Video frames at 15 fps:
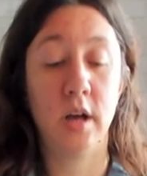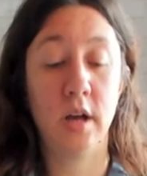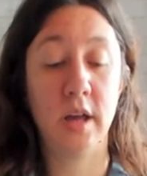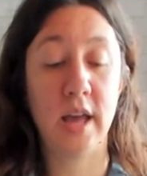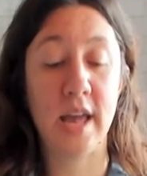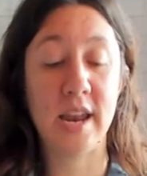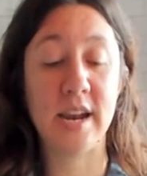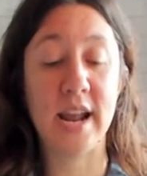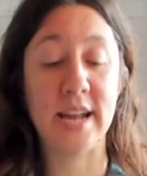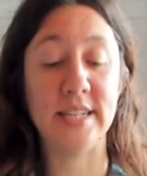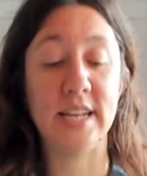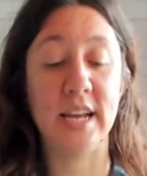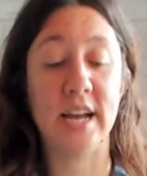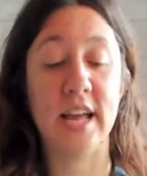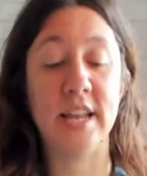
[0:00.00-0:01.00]
an
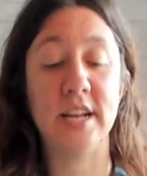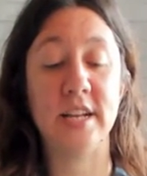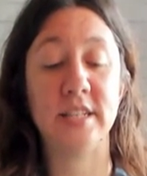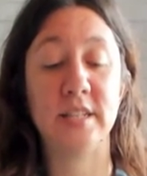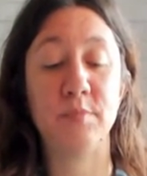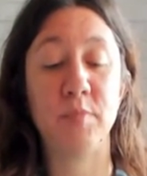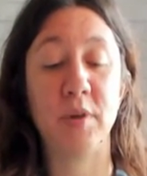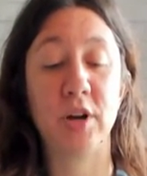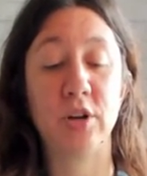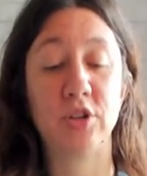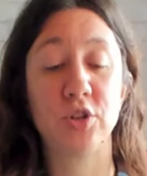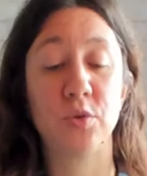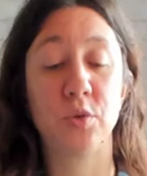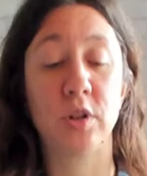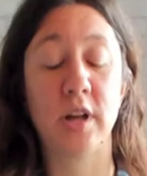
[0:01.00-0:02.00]
idea, in a
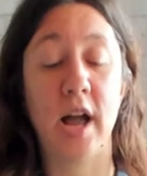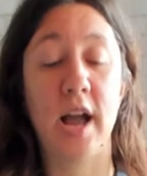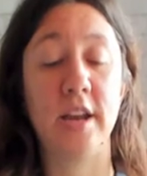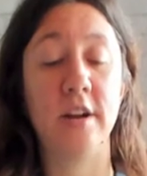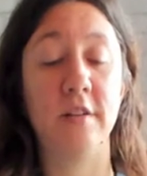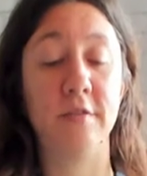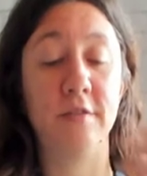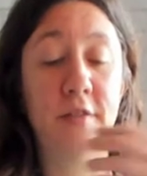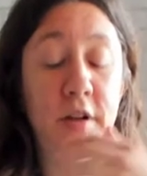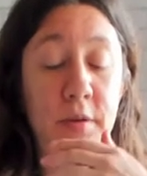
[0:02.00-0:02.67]
spiritual kind of,